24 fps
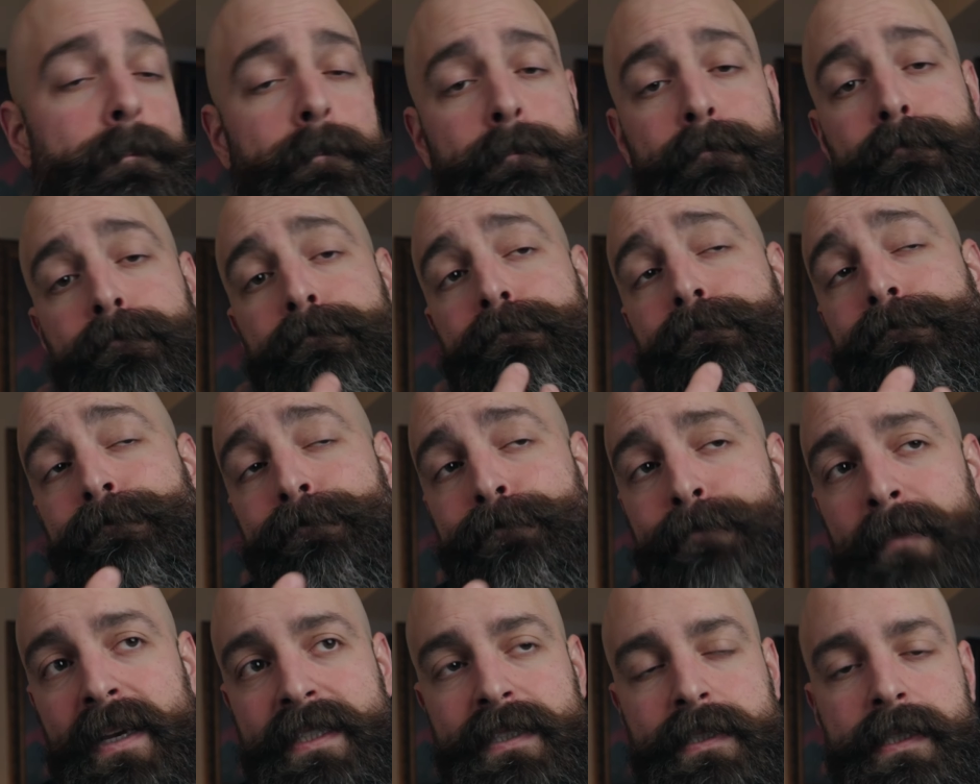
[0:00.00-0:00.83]

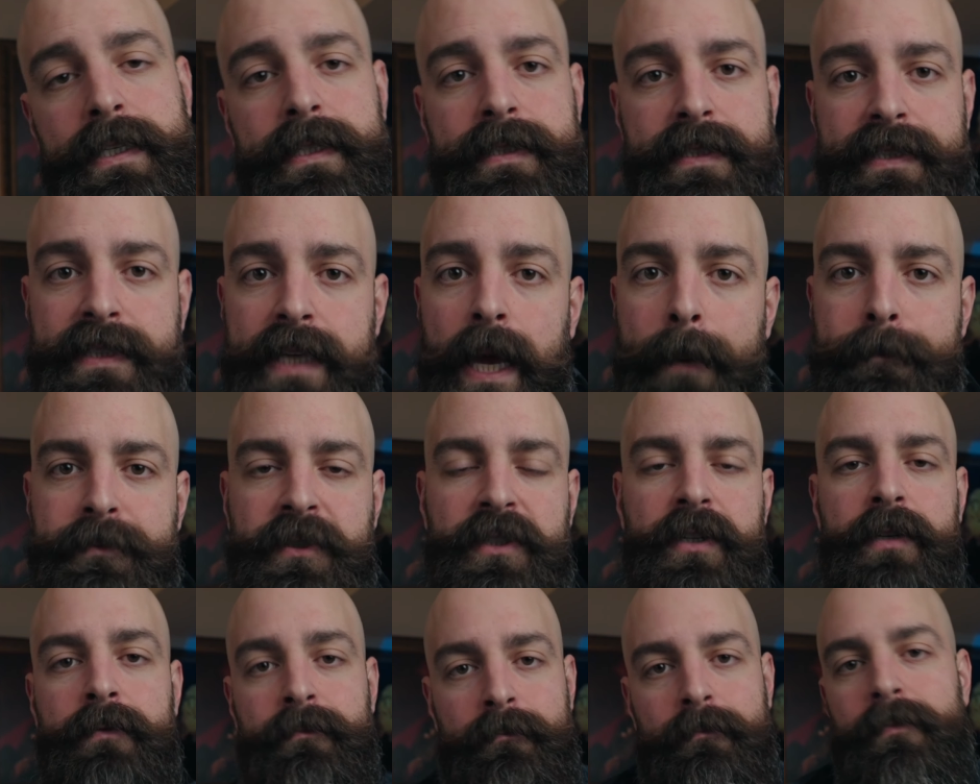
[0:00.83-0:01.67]

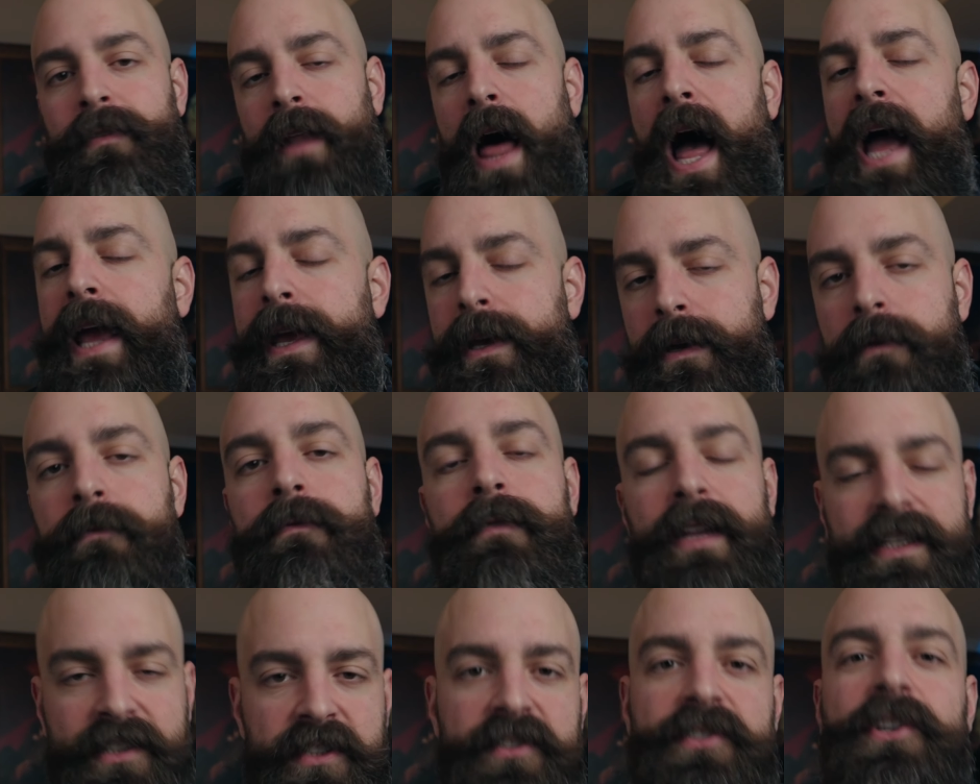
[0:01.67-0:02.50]
misconception, lying,
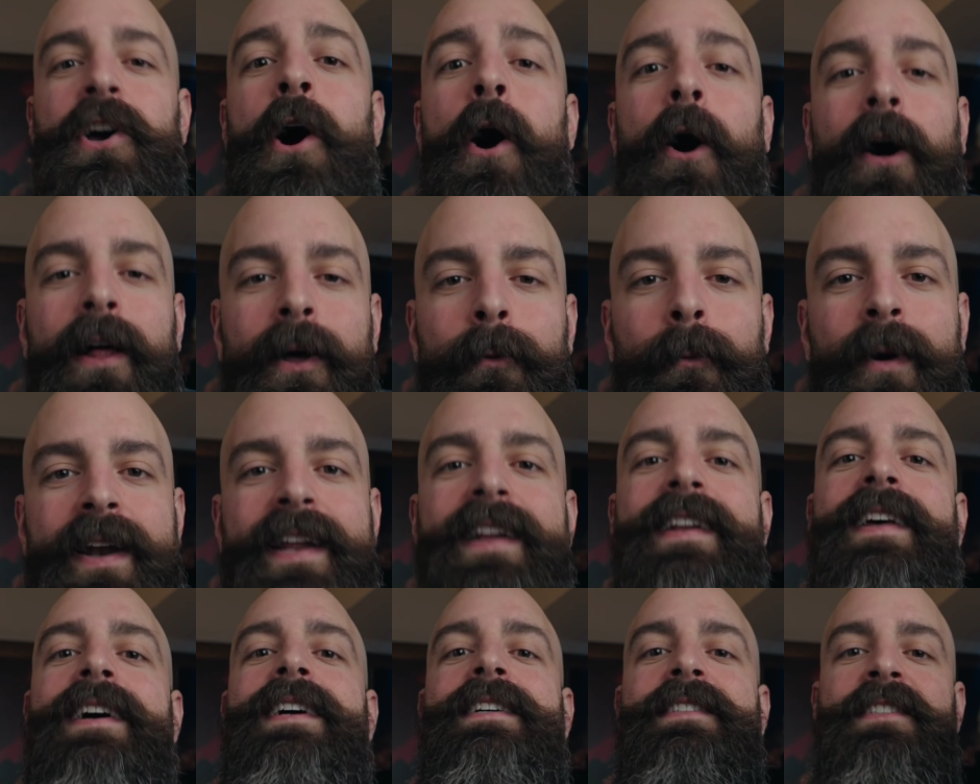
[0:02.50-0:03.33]
let's just call it what
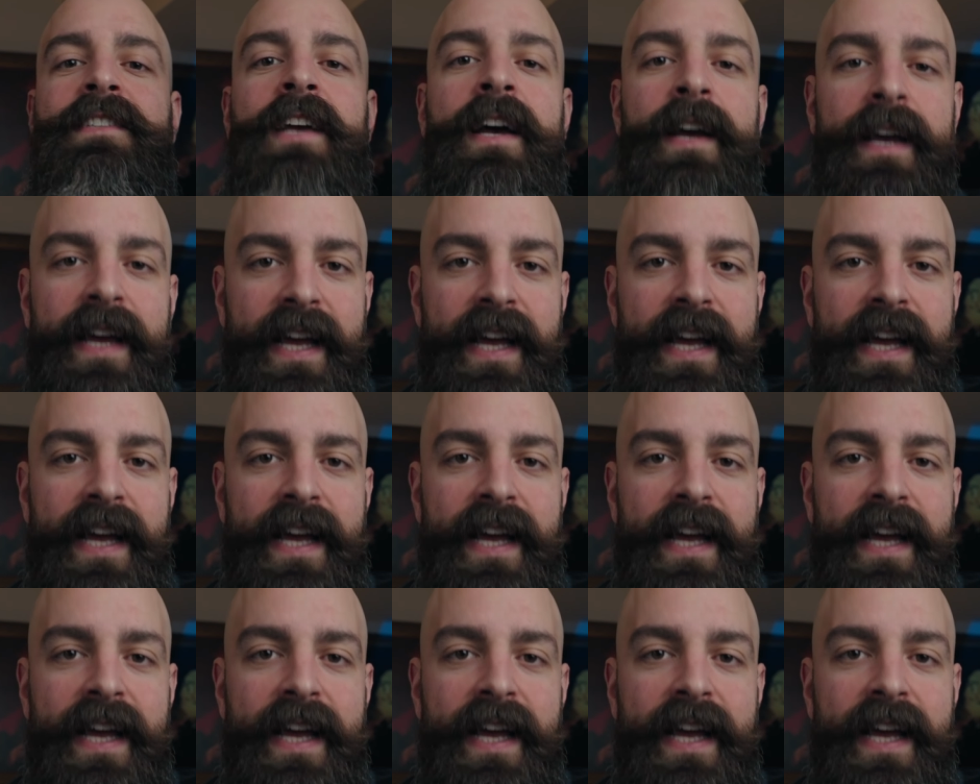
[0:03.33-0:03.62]
it is.